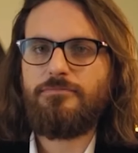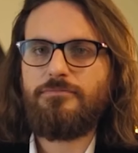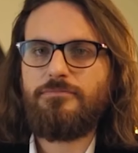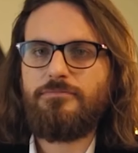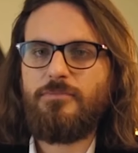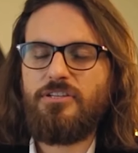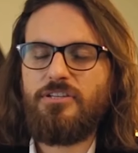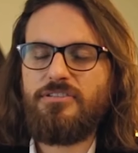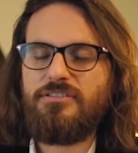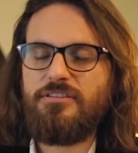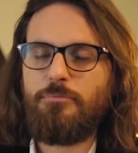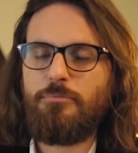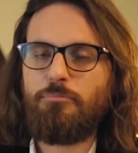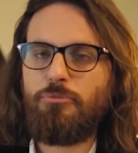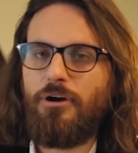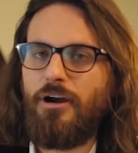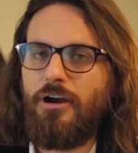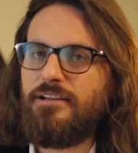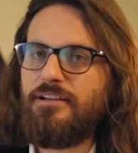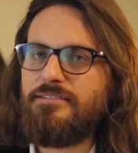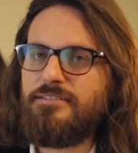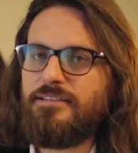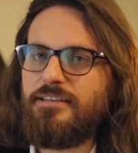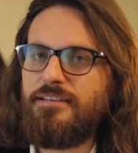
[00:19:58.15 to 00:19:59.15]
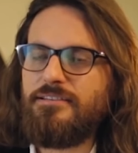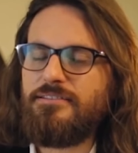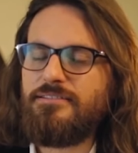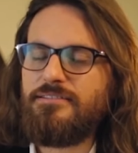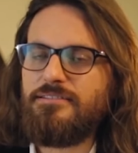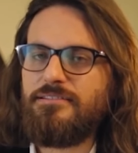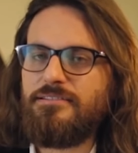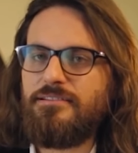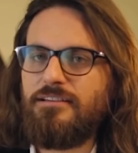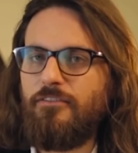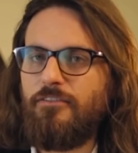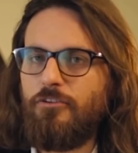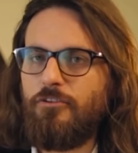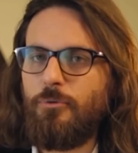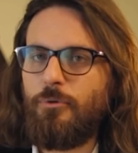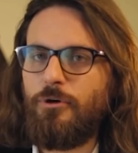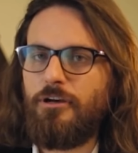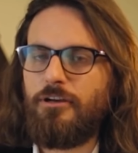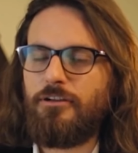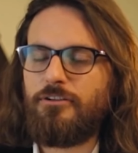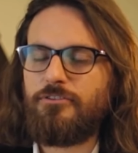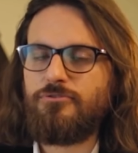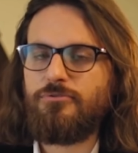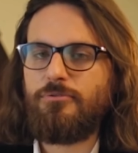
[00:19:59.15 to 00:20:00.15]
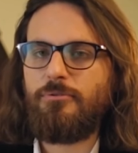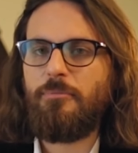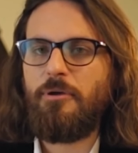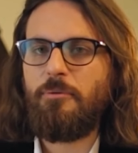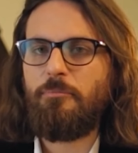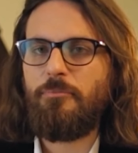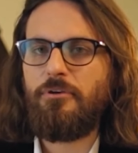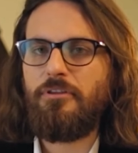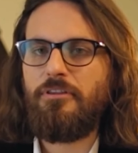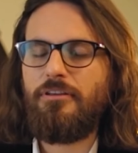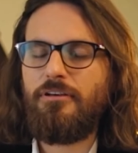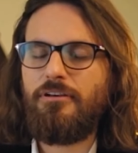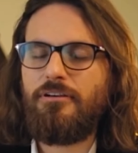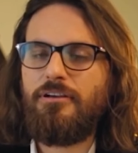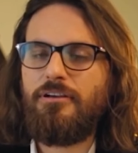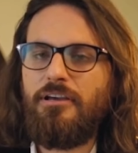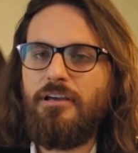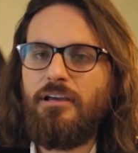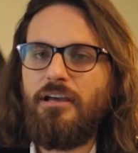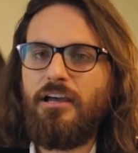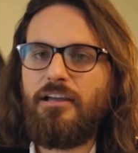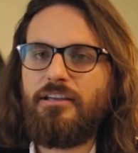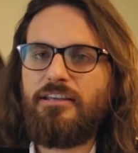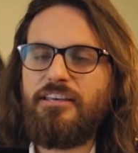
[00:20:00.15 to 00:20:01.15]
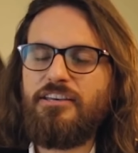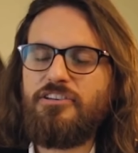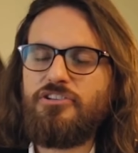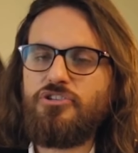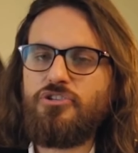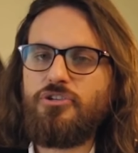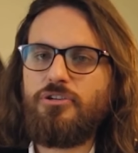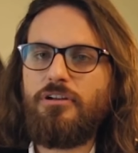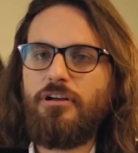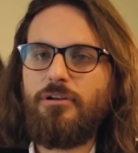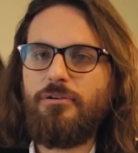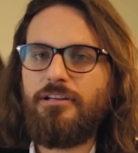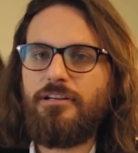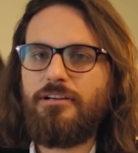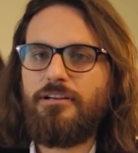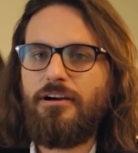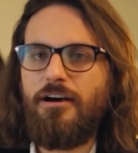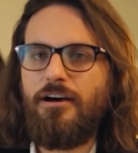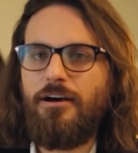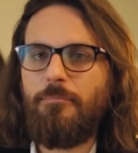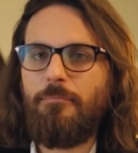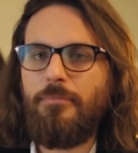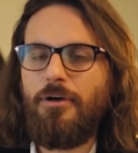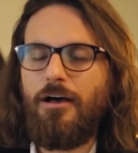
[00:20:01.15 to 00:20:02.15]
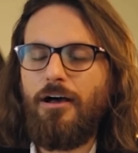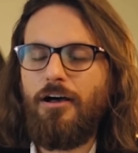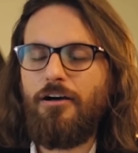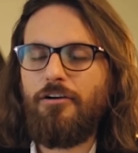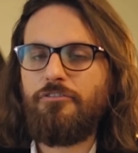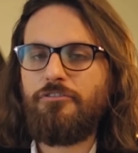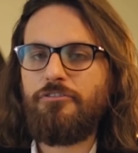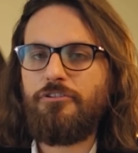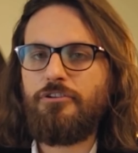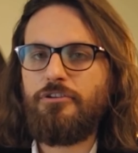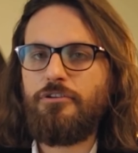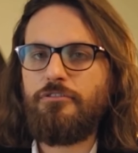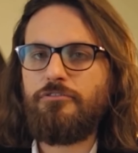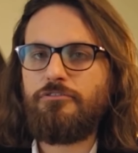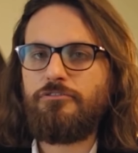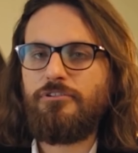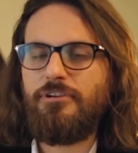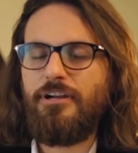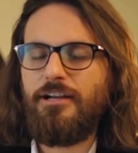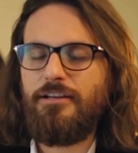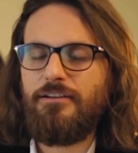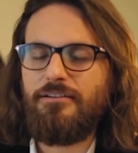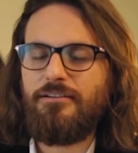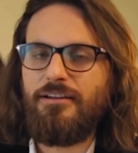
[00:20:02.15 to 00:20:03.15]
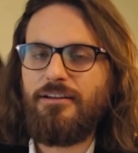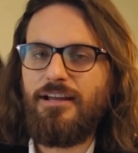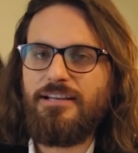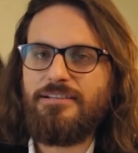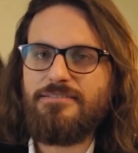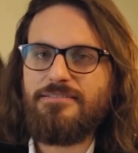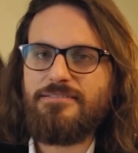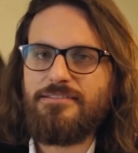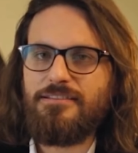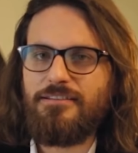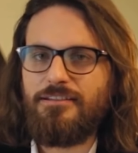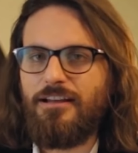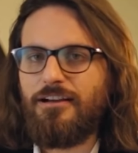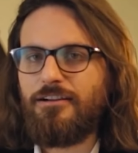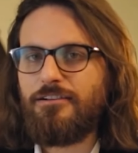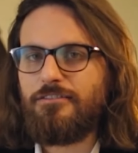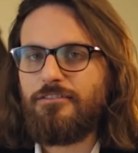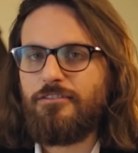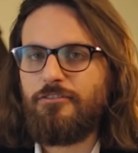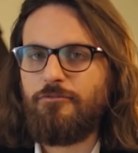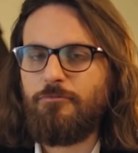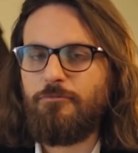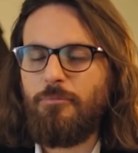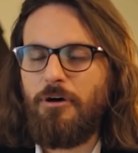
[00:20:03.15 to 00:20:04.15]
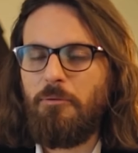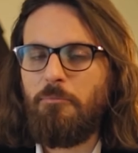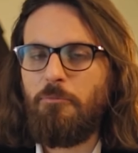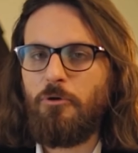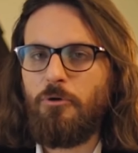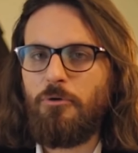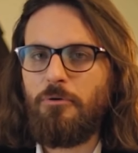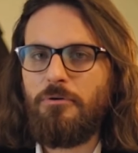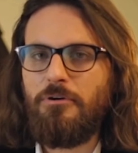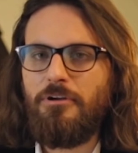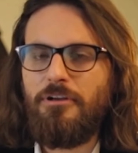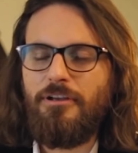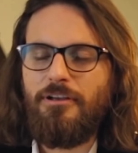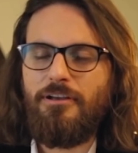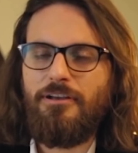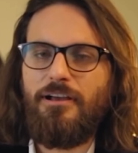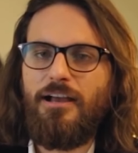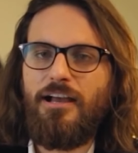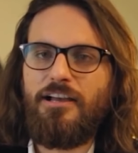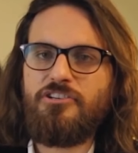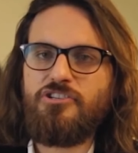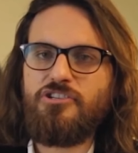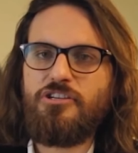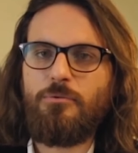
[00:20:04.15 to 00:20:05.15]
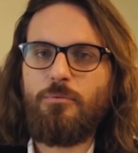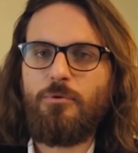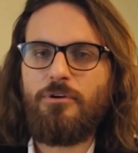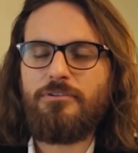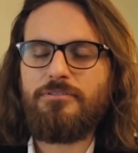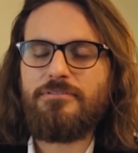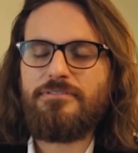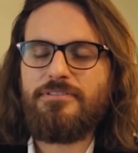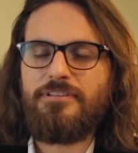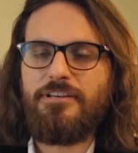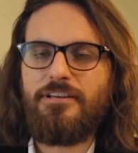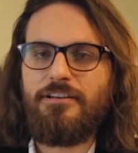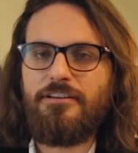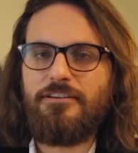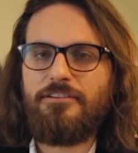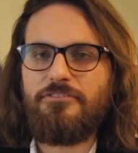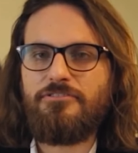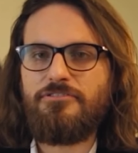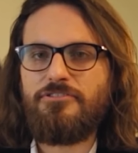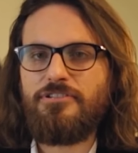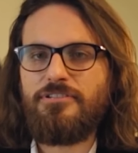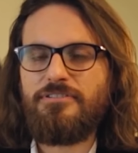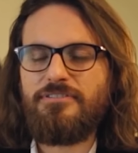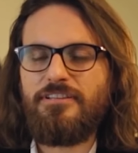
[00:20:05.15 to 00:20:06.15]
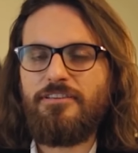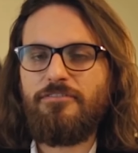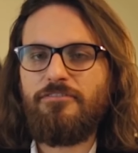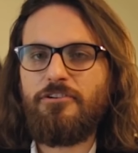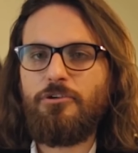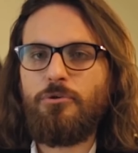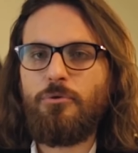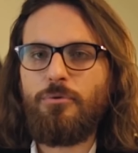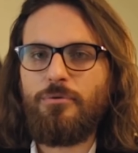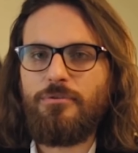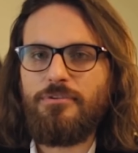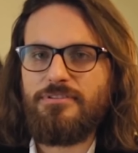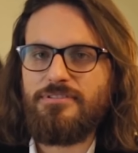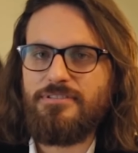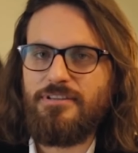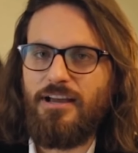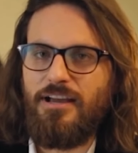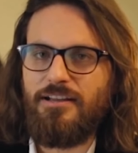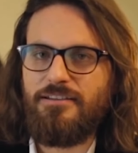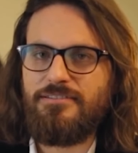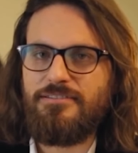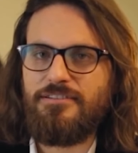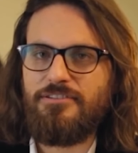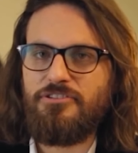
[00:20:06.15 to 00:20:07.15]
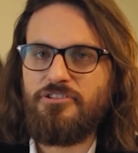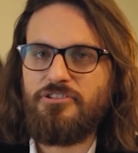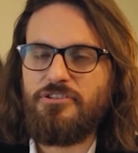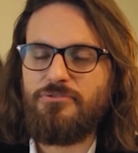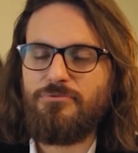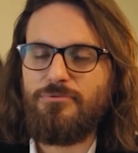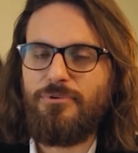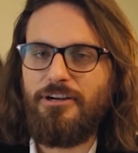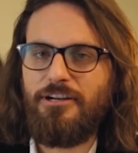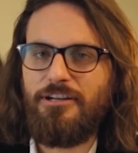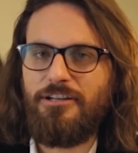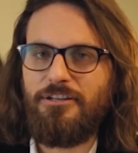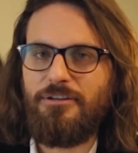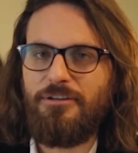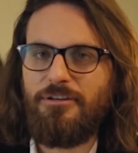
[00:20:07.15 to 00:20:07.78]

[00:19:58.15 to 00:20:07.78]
The surprise kiss never works. Remember that a kiss should only come after you've created a nice seductive bubble and she wants it and she's given you all the signs that she's ready.